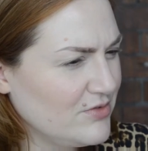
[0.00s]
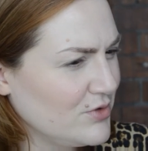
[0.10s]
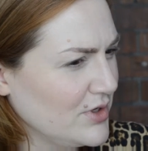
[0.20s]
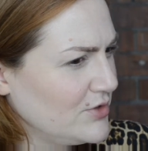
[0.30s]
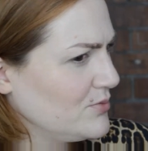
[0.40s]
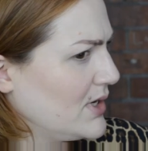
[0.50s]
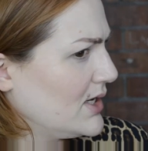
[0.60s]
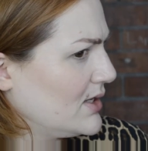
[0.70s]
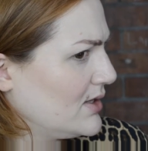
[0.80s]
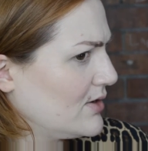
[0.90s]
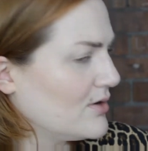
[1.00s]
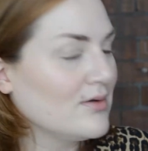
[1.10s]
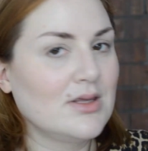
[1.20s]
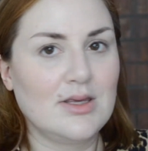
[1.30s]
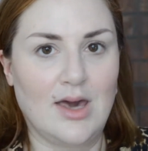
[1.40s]
I do my highlighter.
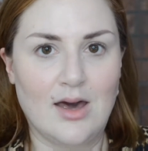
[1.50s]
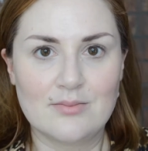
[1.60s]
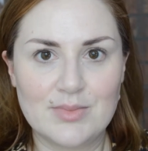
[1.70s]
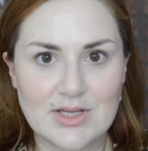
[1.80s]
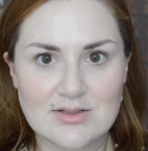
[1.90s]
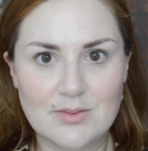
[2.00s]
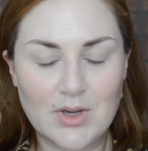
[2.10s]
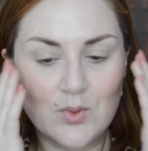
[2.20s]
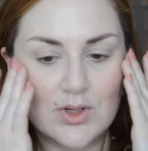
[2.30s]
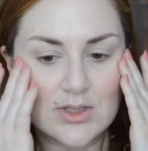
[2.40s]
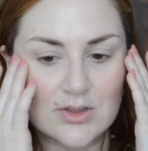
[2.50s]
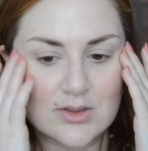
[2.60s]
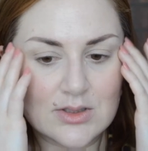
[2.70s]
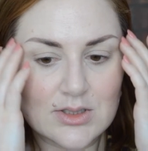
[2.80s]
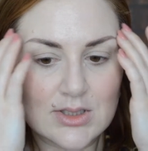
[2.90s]
Yeah, because I might want to
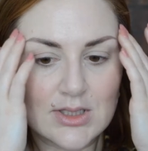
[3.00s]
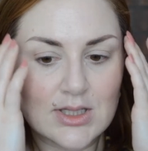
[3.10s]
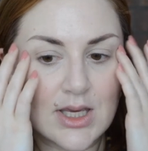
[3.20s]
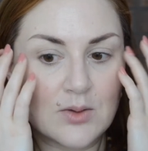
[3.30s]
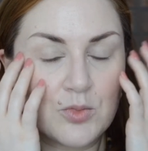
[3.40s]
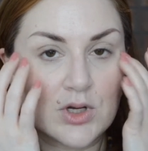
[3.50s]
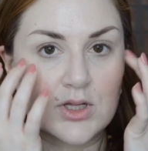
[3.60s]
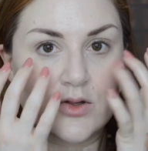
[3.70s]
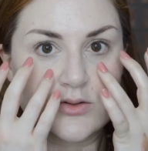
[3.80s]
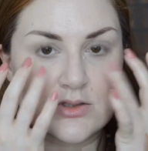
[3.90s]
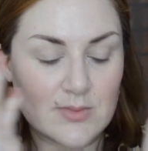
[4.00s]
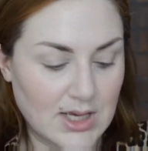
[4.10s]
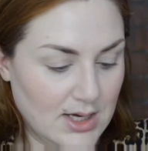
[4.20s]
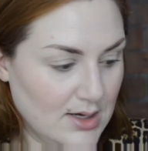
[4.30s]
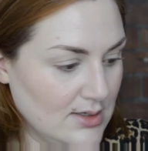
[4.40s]
get pretty close to my
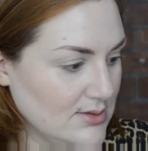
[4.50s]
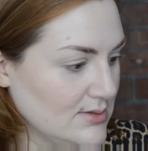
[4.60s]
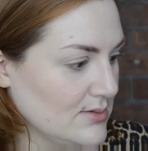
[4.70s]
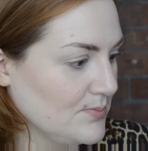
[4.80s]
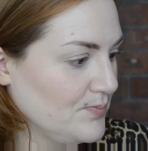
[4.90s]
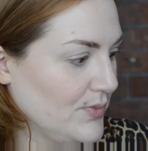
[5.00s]
eyes.